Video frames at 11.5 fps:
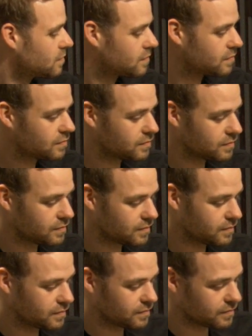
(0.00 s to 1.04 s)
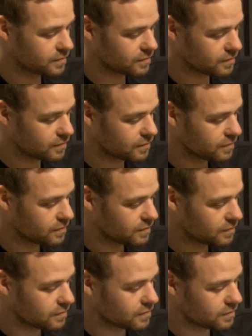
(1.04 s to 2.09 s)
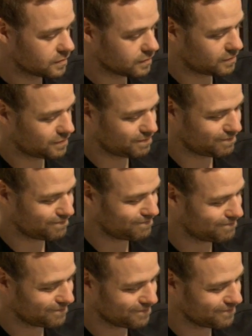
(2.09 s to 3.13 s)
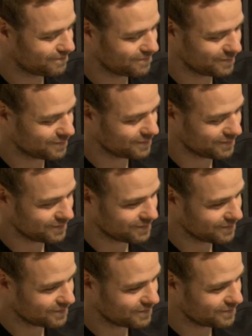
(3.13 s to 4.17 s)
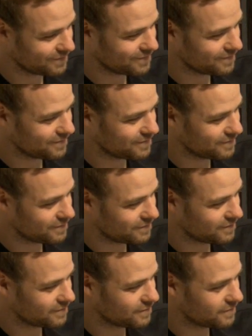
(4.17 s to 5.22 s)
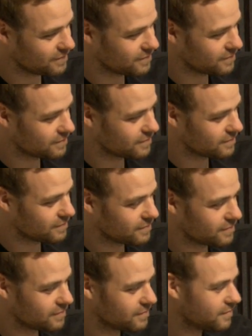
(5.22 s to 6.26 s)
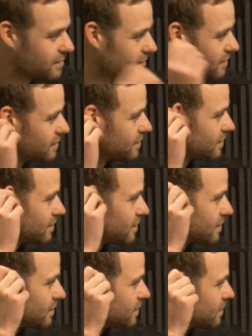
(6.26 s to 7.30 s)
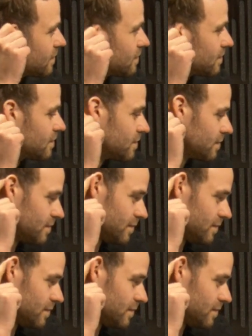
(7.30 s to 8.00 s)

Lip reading: No words are spoken by the person on screen.